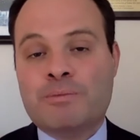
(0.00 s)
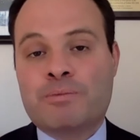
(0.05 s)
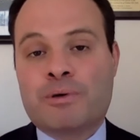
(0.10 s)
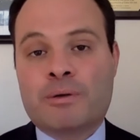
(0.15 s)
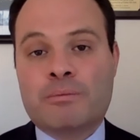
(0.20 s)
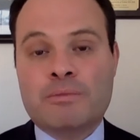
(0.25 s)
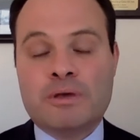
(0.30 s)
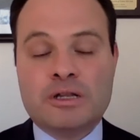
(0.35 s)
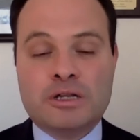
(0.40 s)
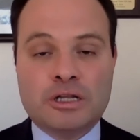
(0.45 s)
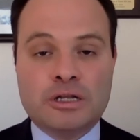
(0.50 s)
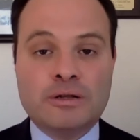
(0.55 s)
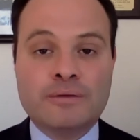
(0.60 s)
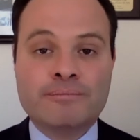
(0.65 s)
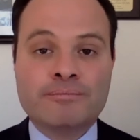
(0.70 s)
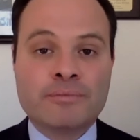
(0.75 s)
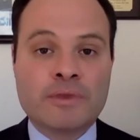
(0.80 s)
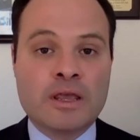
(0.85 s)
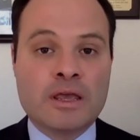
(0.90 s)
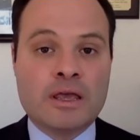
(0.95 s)
be permitted
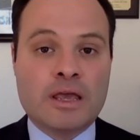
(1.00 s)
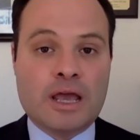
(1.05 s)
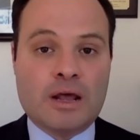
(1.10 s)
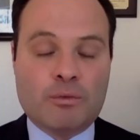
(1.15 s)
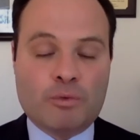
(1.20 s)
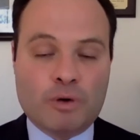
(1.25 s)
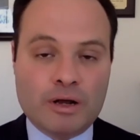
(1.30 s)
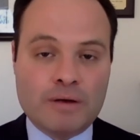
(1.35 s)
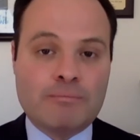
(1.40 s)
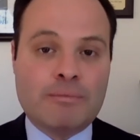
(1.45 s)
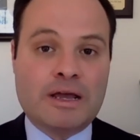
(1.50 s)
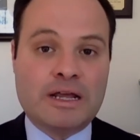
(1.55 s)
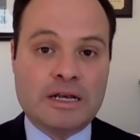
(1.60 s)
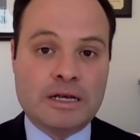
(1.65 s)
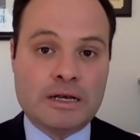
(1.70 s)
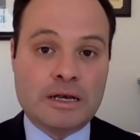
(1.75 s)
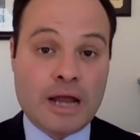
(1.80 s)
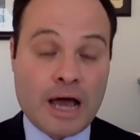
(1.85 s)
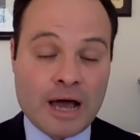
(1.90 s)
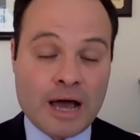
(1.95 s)
and what
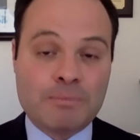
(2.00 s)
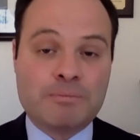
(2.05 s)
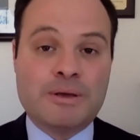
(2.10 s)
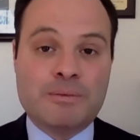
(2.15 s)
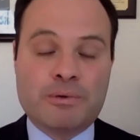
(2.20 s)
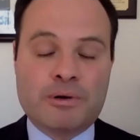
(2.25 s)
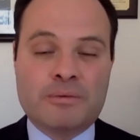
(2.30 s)
might not be